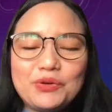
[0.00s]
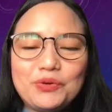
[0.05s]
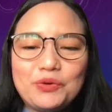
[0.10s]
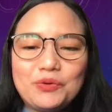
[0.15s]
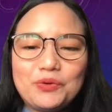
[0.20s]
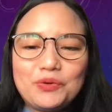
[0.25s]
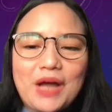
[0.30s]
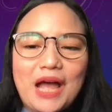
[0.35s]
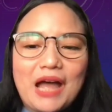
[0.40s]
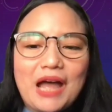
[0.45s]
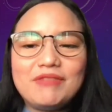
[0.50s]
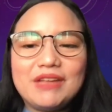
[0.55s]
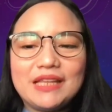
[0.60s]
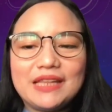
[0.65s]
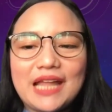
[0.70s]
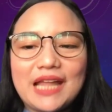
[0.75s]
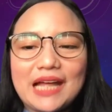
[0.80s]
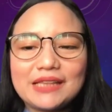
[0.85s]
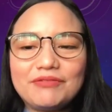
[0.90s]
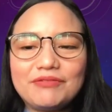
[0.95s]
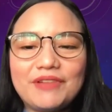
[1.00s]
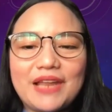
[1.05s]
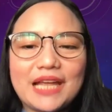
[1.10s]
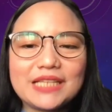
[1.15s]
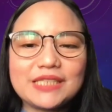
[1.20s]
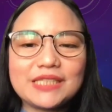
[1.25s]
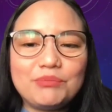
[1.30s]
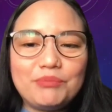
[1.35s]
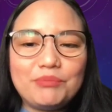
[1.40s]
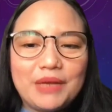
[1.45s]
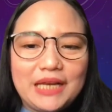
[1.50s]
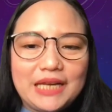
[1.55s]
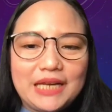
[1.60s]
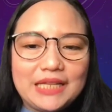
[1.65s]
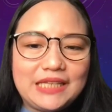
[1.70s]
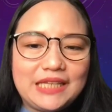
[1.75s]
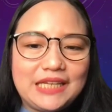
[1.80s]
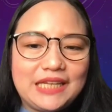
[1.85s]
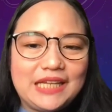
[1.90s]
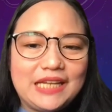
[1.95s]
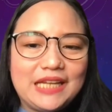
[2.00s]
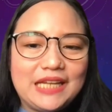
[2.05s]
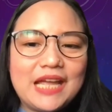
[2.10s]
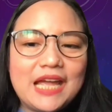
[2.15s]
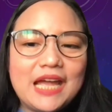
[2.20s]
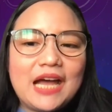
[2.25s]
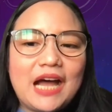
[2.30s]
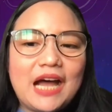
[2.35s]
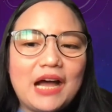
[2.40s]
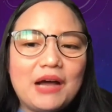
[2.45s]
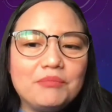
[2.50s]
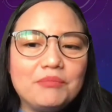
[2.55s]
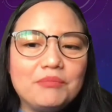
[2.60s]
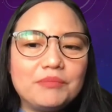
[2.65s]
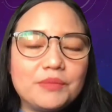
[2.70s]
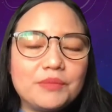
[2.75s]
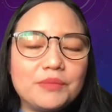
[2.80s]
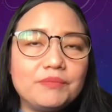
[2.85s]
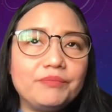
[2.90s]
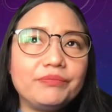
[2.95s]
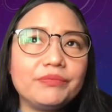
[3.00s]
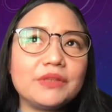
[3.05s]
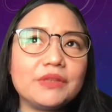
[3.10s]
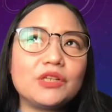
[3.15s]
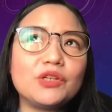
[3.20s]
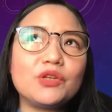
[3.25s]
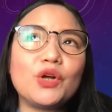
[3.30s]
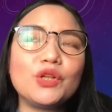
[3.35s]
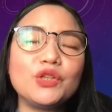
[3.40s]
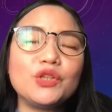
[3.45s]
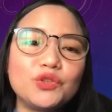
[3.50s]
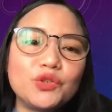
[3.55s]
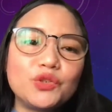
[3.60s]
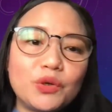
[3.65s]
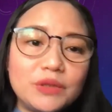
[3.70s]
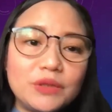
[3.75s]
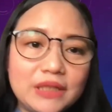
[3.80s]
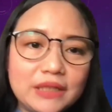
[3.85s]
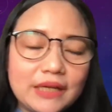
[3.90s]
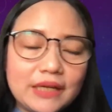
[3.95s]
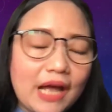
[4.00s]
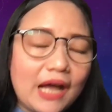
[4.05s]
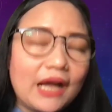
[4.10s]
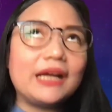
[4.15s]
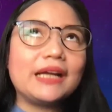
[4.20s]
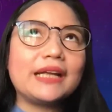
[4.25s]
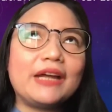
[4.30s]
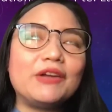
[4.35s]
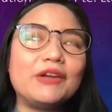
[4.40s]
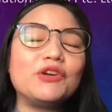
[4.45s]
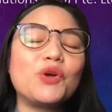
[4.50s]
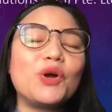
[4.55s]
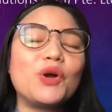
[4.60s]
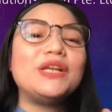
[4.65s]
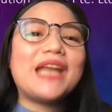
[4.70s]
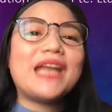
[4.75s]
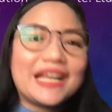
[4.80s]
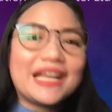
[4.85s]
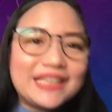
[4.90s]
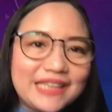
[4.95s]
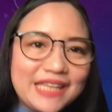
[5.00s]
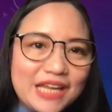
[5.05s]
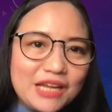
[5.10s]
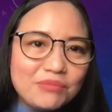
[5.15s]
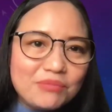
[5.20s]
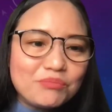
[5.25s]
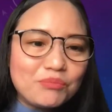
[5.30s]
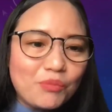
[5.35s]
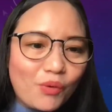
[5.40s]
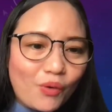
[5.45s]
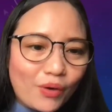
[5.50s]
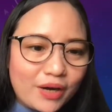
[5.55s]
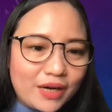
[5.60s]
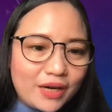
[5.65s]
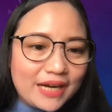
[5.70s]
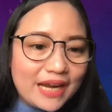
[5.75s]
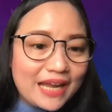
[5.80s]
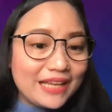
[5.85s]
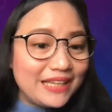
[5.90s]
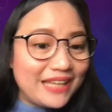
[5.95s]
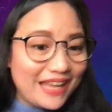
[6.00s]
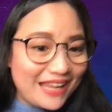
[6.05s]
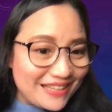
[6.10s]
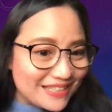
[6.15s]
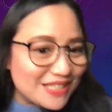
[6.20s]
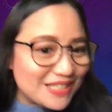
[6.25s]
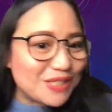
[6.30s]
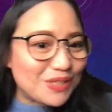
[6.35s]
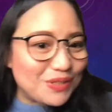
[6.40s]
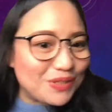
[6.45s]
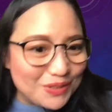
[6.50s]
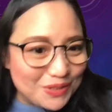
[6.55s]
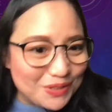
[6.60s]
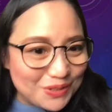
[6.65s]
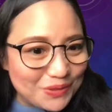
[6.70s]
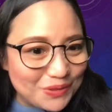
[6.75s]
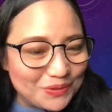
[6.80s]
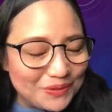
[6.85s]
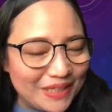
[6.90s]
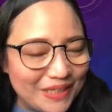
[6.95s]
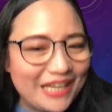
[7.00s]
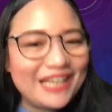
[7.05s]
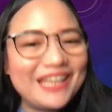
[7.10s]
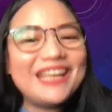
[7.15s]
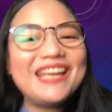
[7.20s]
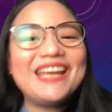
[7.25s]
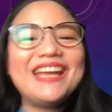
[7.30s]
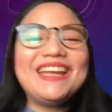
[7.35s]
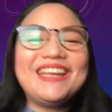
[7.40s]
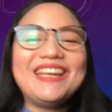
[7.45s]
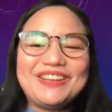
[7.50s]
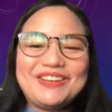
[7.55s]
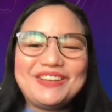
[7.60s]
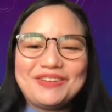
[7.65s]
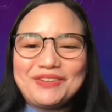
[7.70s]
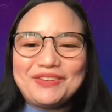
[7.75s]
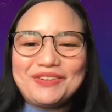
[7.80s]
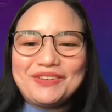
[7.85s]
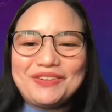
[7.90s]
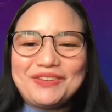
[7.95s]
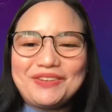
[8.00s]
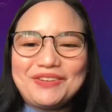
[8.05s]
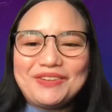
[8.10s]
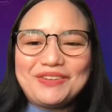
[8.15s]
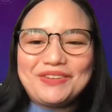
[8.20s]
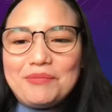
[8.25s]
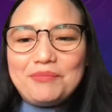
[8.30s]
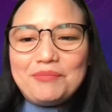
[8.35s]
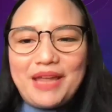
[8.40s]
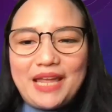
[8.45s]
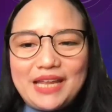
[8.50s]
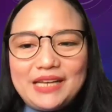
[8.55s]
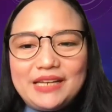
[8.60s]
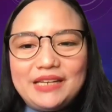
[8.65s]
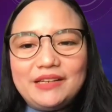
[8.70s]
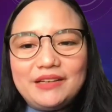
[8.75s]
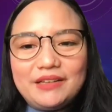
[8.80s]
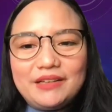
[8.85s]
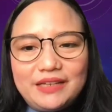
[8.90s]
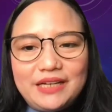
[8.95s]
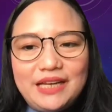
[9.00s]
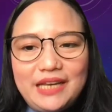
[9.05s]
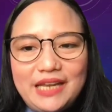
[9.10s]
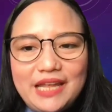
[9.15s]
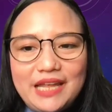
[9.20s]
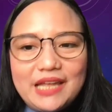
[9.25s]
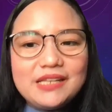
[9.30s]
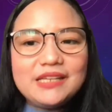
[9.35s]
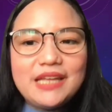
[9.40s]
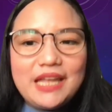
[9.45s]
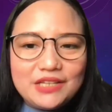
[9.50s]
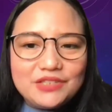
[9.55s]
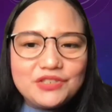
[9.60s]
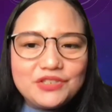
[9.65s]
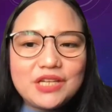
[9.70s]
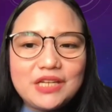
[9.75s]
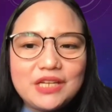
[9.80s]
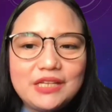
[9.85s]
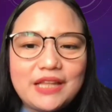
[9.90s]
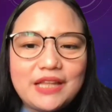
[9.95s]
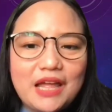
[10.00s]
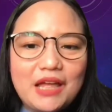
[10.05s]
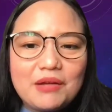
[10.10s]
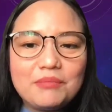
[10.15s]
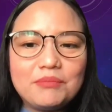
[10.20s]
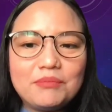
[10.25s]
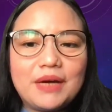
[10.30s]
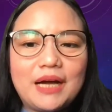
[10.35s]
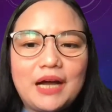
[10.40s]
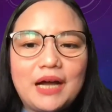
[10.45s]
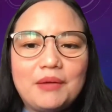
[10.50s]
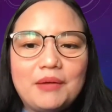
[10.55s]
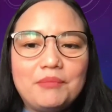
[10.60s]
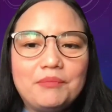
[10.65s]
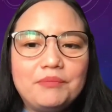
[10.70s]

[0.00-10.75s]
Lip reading: To having that flexibility, control connecting more against controlling, and really engaging them,